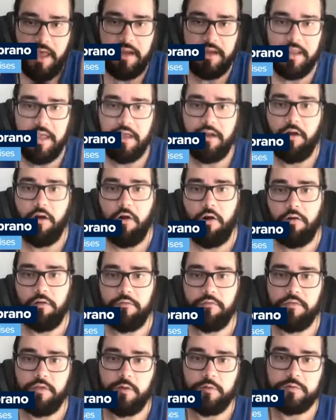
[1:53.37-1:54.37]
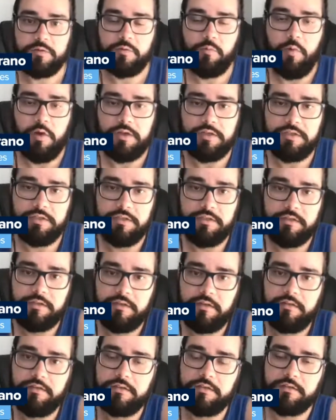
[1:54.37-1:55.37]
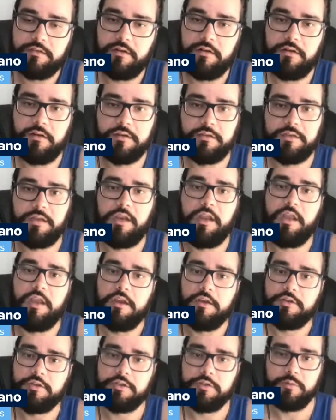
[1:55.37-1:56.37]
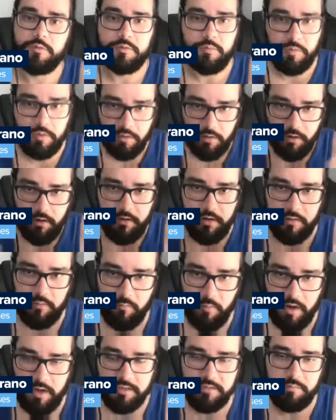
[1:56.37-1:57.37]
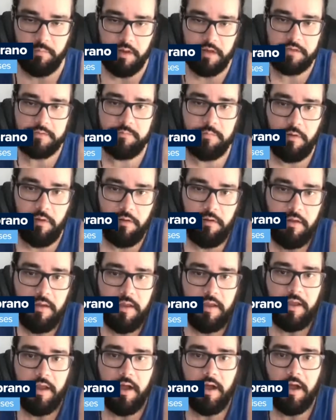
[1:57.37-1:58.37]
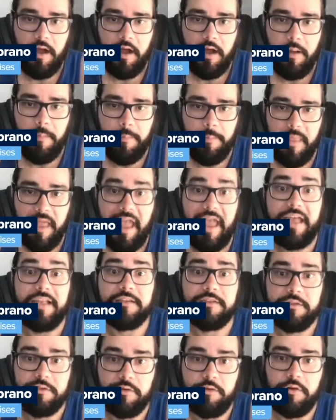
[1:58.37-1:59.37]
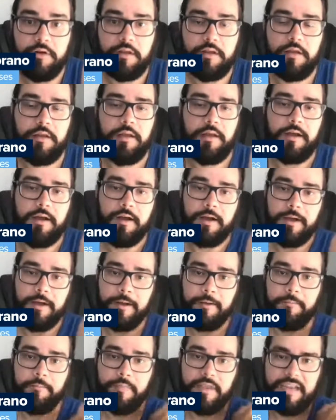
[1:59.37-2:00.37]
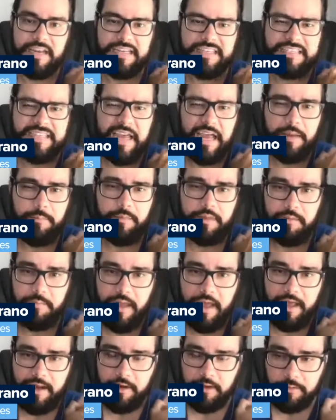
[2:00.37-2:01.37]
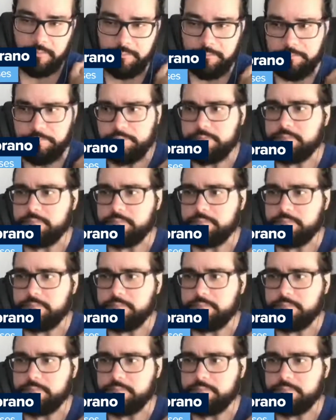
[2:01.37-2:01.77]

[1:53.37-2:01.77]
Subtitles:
and get all of those questions, concerns, and issues regarding Rays baseball answered in a timely manner.